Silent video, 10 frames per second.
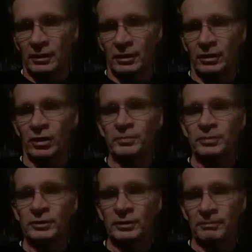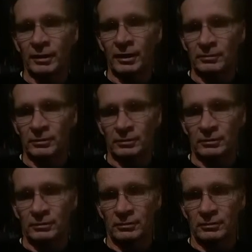I opened the Bible.